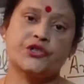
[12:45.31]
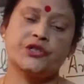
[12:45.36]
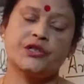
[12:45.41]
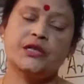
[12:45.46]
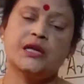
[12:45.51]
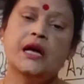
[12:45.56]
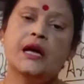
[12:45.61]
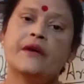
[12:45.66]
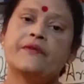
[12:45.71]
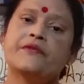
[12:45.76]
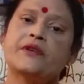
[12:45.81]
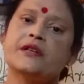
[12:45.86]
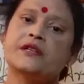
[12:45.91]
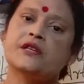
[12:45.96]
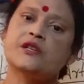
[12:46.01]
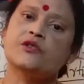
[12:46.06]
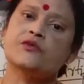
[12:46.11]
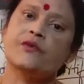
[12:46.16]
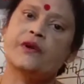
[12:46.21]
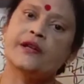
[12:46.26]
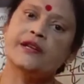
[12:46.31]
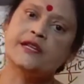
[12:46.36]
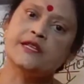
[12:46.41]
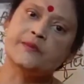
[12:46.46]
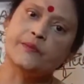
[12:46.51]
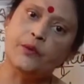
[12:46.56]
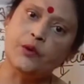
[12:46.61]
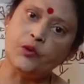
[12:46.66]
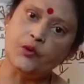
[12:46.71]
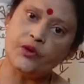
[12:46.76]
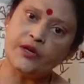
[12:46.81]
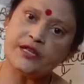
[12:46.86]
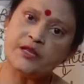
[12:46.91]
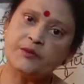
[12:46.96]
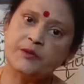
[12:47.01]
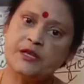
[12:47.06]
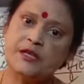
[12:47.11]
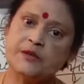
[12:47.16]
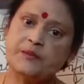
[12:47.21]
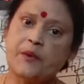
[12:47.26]
That is, one is blue litmus
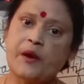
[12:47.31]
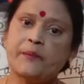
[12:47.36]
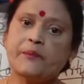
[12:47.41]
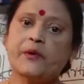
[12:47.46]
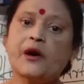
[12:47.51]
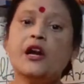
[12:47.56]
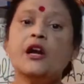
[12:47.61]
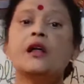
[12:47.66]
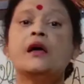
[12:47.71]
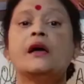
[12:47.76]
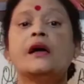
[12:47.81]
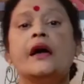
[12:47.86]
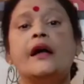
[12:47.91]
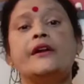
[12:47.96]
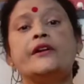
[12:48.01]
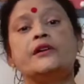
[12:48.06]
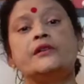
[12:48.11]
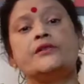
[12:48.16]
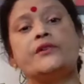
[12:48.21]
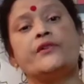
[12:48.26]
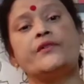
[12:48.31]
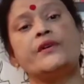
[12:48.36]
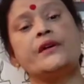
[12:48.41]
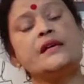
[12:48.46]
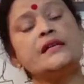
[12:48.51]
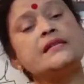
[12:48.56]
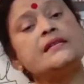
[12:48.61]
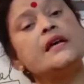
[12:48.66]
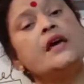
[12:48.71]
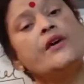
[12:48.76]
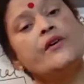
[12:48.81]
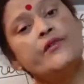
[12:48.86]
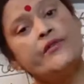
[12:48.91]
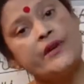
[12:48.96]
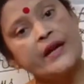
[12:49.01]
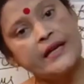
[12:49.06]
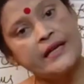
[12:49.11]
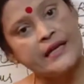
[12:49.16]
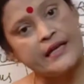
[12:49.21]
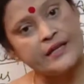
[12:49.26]
paper, another is red
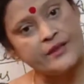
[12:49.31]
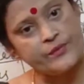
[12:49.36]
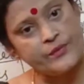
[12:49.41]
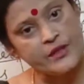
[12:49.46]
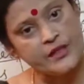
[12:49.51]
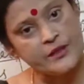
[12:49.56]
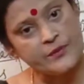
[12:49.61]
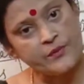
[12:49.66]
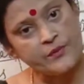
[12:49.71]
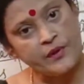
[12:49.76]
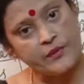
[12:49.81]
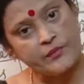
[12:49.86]
litmus paper.